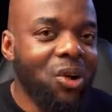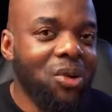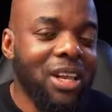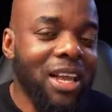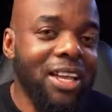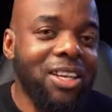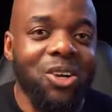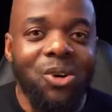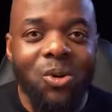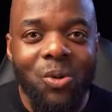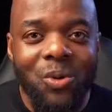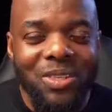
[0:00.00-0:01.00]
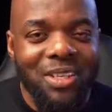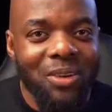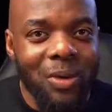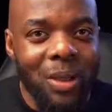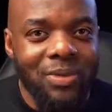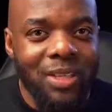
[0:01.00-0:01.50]
online course
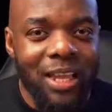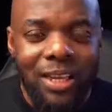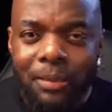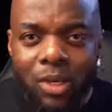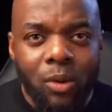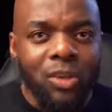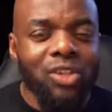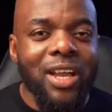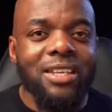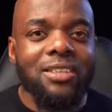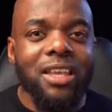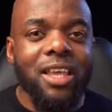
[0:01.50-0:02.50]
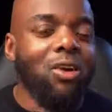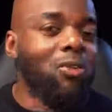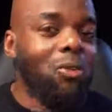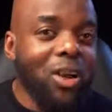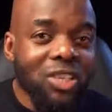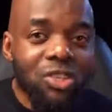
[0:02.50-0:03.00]
website. Let me know what you guys think.
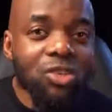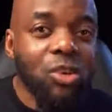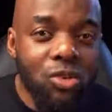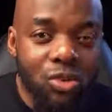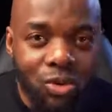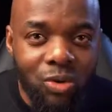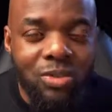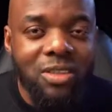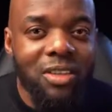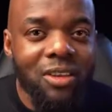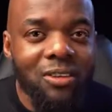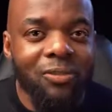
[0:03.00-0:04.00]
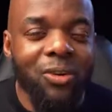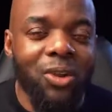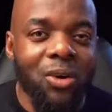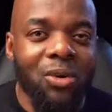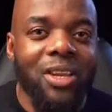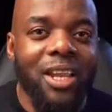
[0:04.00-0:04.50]
What do you use for
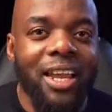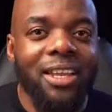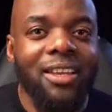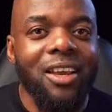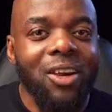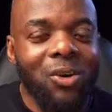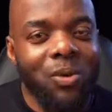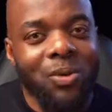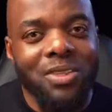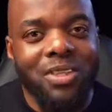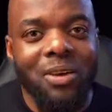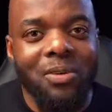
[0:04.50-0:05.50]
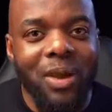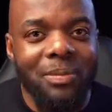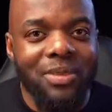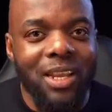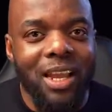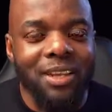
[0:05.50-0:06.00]
your online course
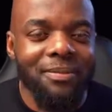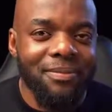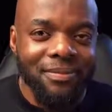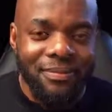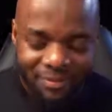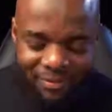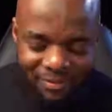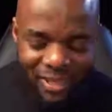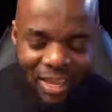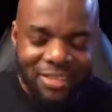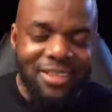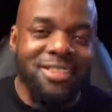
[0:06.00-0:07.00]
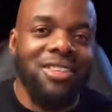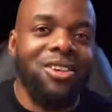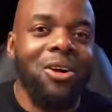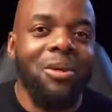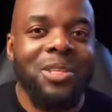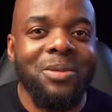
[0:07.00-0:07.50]
website? Answers in
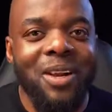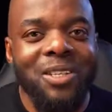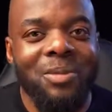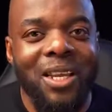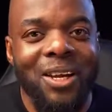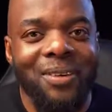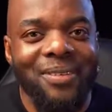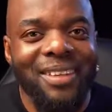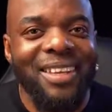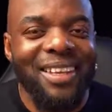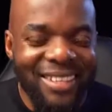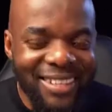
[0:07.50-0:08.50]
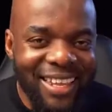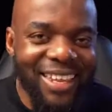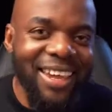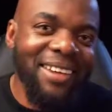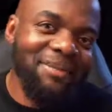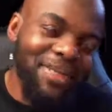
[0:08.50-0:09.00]
the comments box below. Take
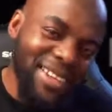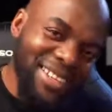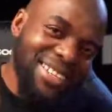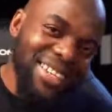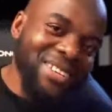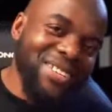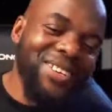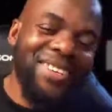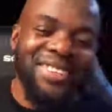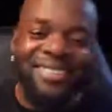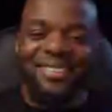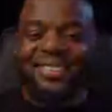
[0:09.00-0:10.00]
care. See you soon.